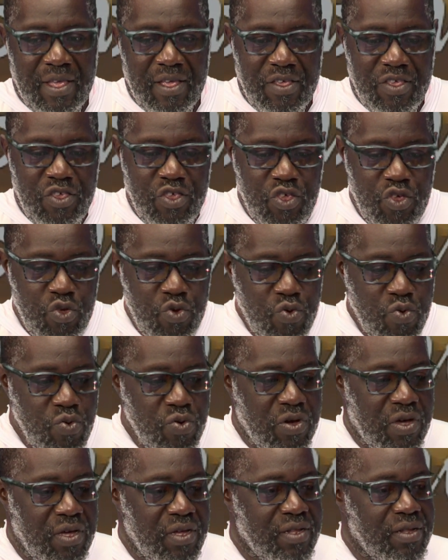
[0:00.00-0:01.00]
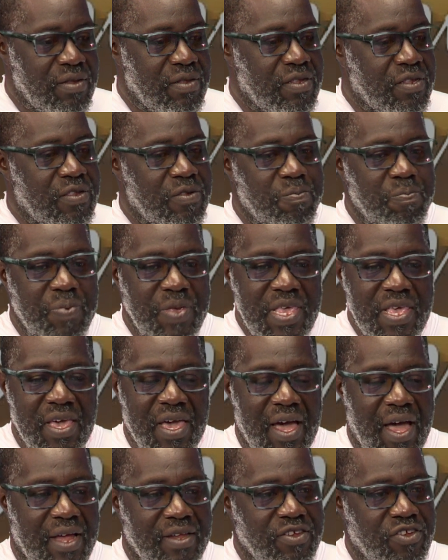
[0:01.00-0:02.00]
you could
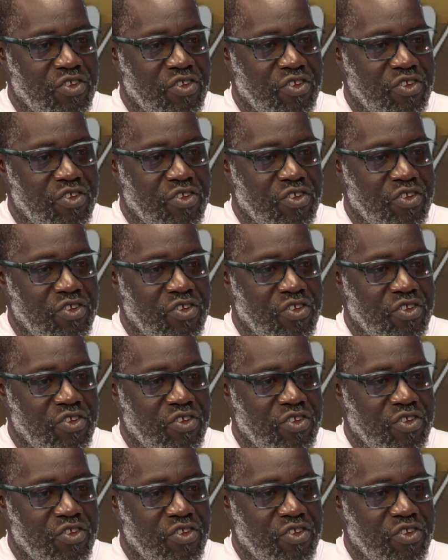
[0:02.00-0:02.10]
speak and